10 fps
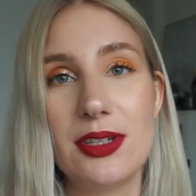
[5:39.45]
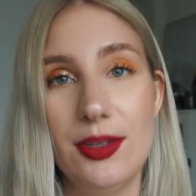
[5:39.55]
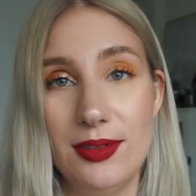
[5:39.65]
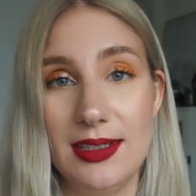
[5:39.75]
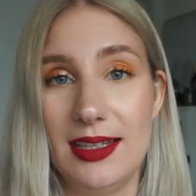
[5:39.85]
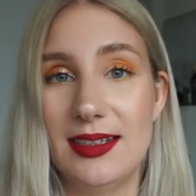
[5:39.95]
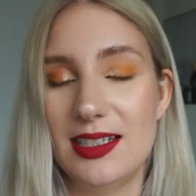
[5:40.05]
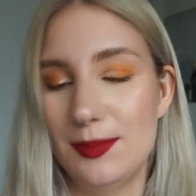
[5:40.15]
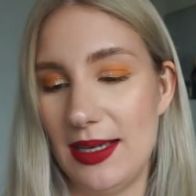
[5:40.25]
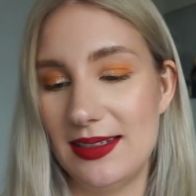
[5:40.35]
been using this
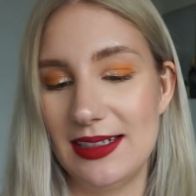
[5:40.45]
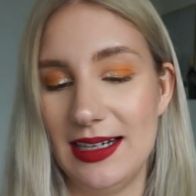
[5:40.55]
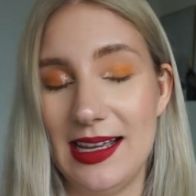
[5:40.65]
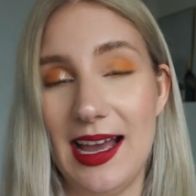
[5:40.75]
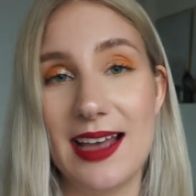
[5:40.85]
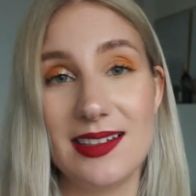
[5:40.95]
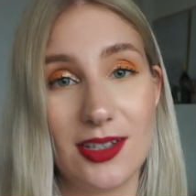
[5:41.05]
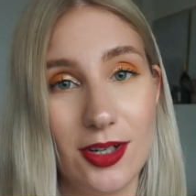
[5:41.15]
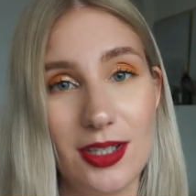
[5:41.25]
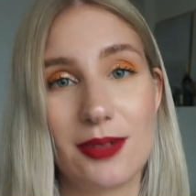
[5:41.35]
is basically as a
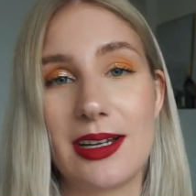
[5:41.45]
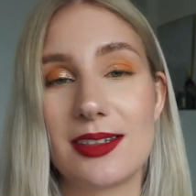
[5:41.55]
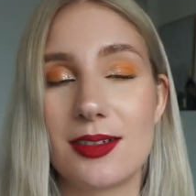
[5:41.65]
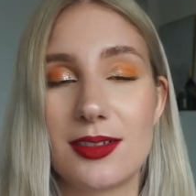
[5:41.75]
color corrector.